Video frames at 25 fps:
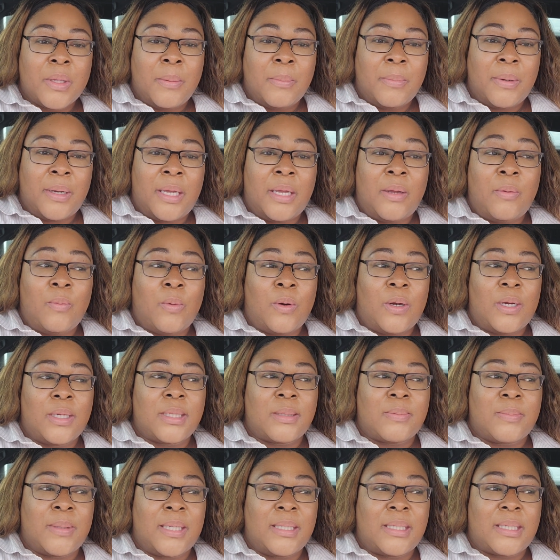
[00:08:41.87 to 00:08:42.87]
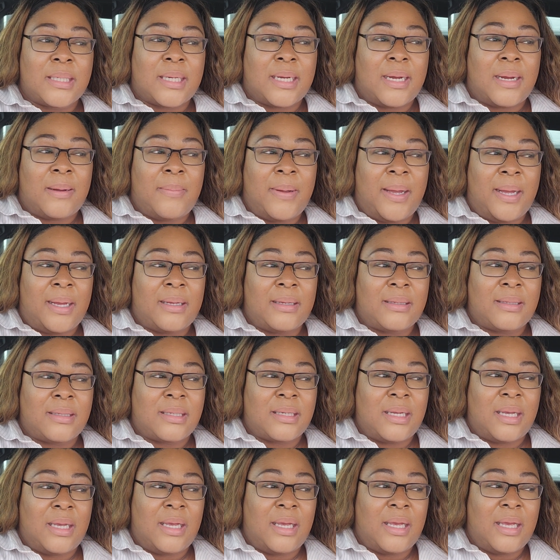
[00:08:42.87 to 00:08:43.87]
But he wants me to come back and
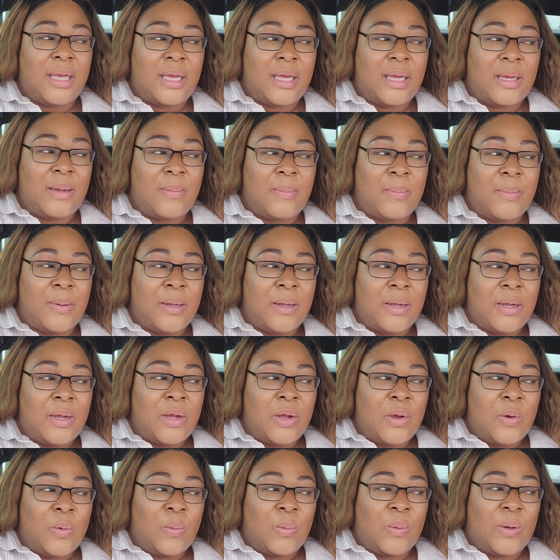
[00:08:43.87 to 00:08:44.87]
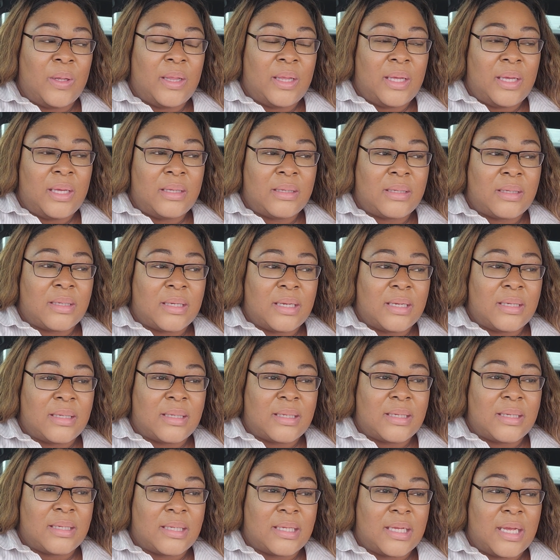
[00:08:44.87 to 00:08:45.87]
see him within six
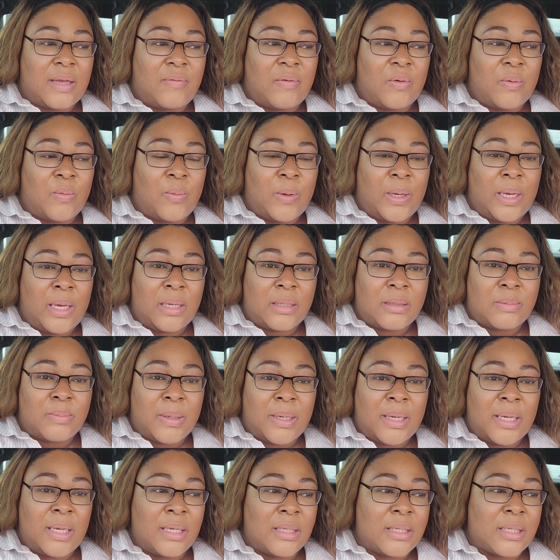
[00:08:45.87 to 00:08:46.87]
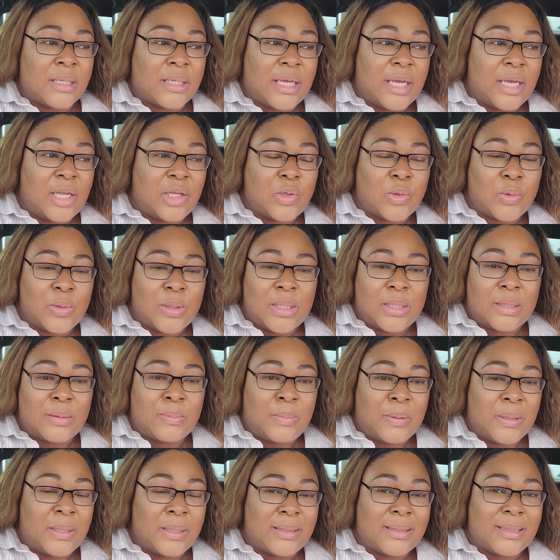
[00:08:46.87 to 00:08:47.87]
to seven weeks. But his schedule is
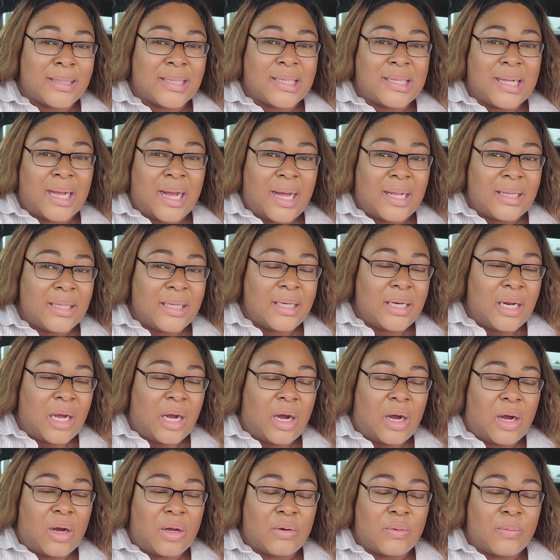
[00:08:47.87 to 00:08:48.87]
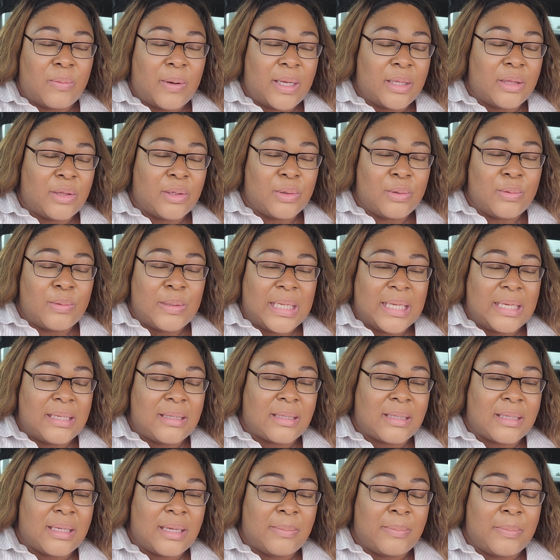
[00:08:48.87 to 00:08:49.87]
booked solid all the way through
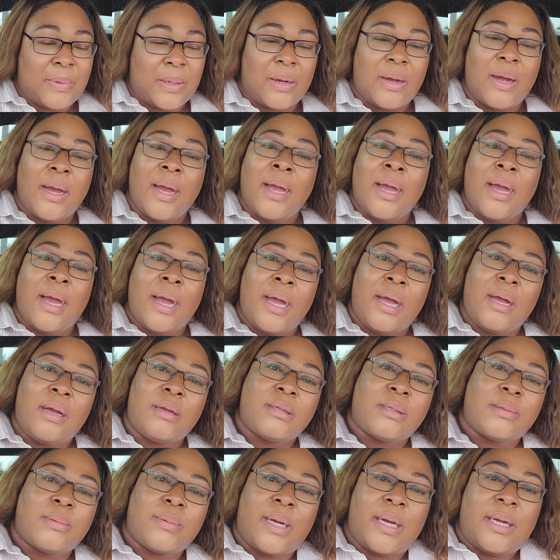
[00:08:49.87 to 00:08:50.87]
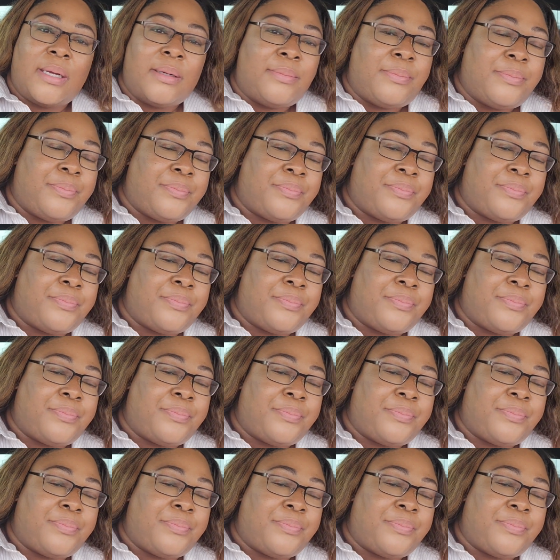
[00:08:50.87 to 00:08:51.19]
December. sway?